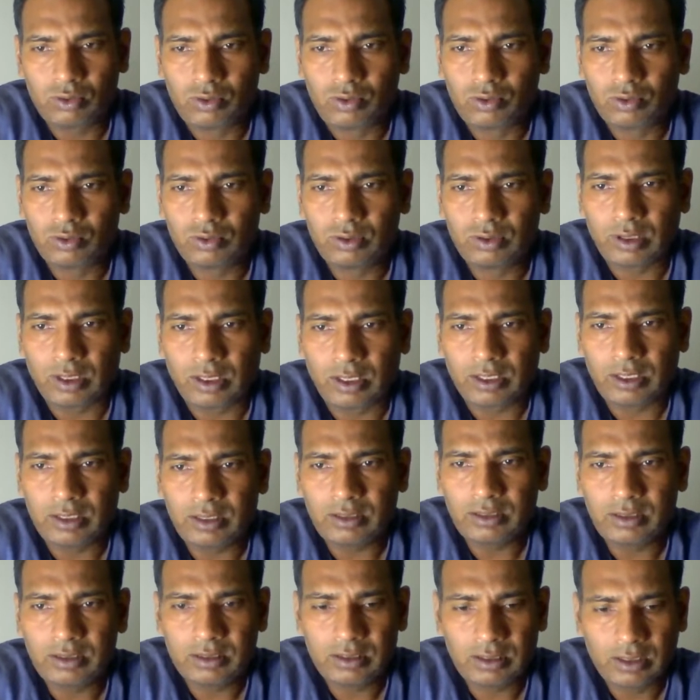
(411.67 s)
do the
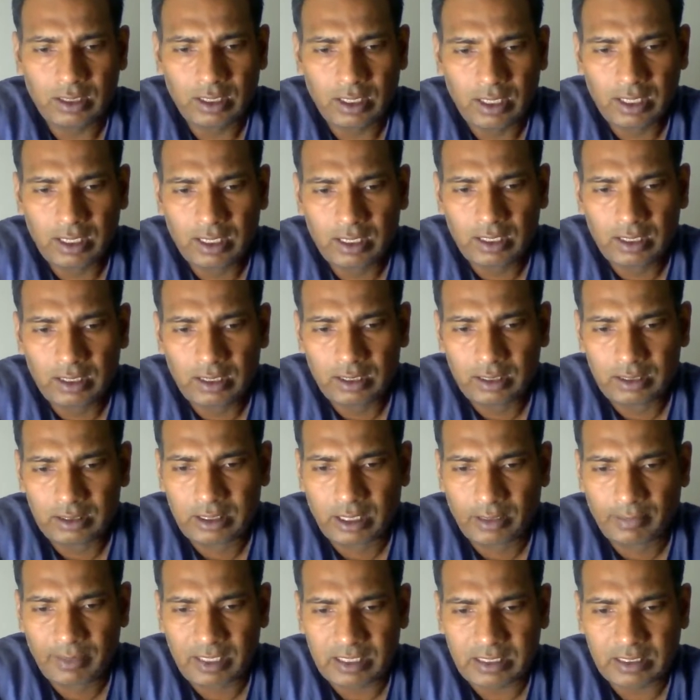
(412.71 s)

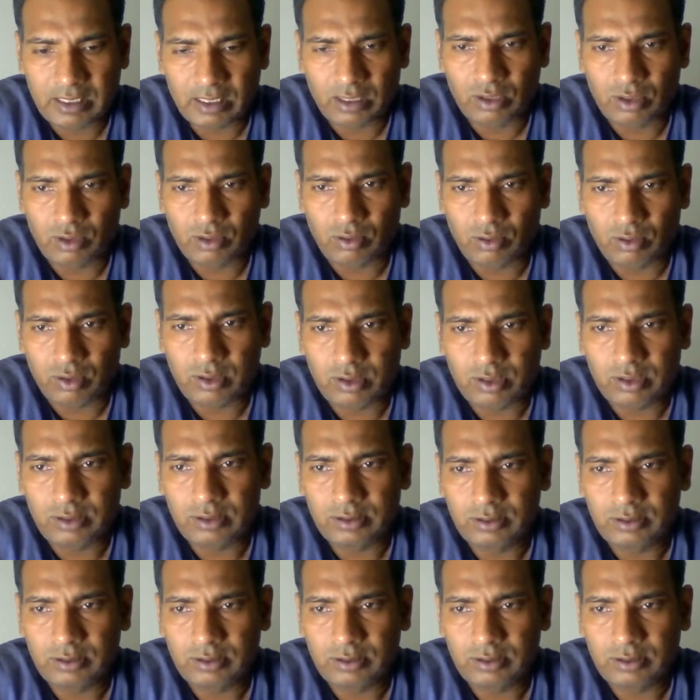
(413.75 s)
domestic chores,